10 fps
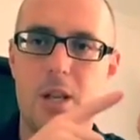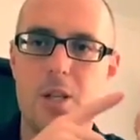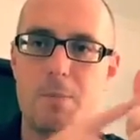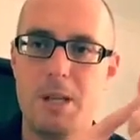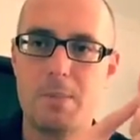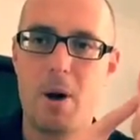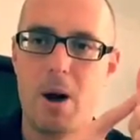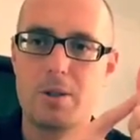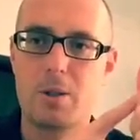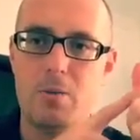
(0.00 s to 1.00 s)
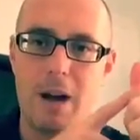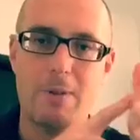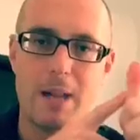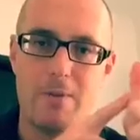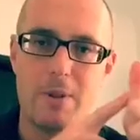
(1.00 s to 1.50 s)
Speech marks go
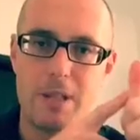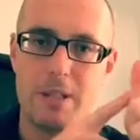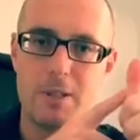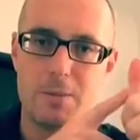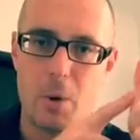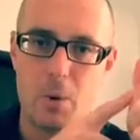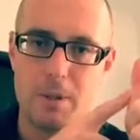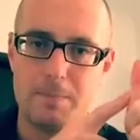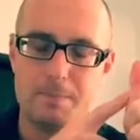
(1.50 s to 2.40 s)
around everything that's spoken.